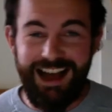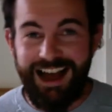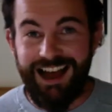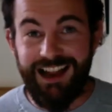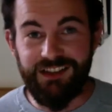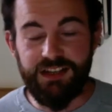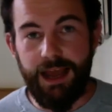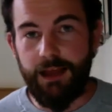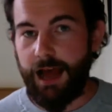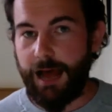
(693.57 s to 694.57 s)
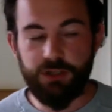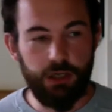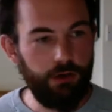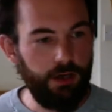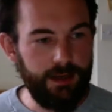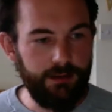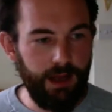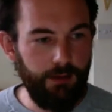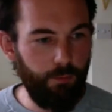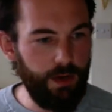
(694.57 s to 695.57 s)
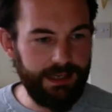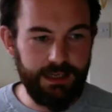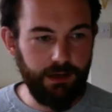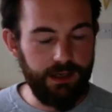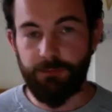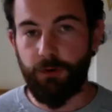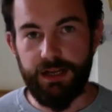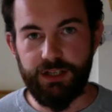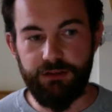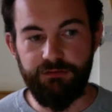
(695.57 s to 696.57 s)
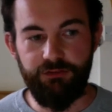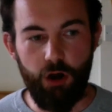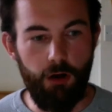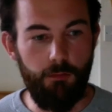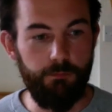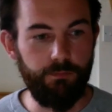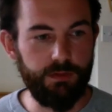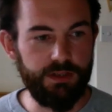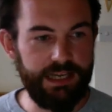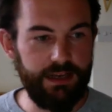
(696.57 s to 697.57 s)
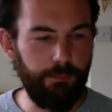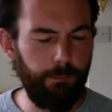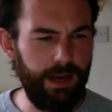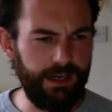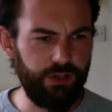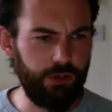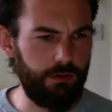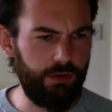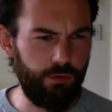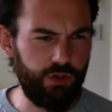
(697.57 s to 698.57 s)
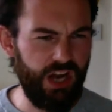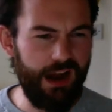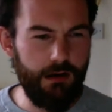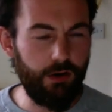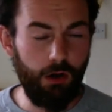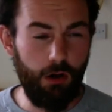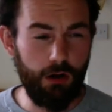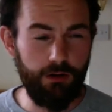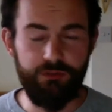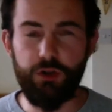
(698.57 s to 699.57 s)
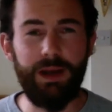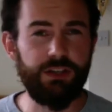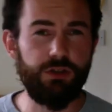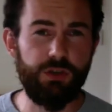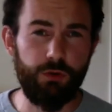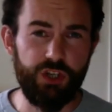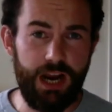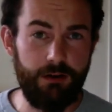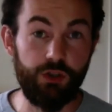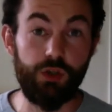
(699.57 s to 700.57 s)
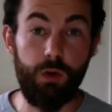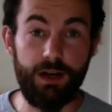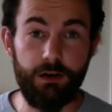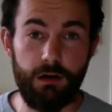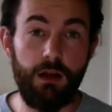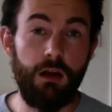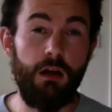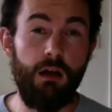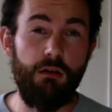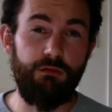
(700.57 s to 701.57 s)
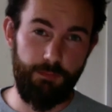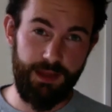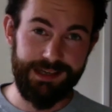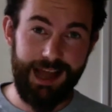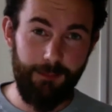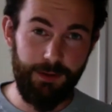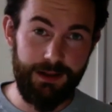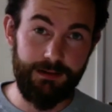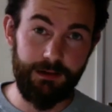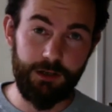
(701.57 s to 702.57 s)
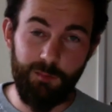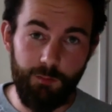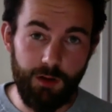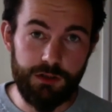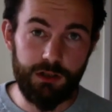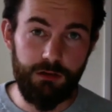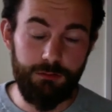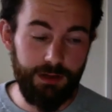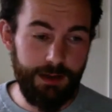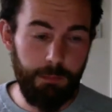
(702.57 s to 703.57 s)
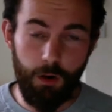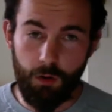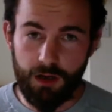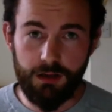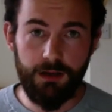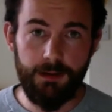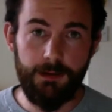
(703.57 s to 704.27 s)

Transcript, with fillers: And yeah, absolutely. We actually got inspiration from seeing a picture that was shared, or a few pictures that were shared on Twitter from this happening a couple of months ago in Poland.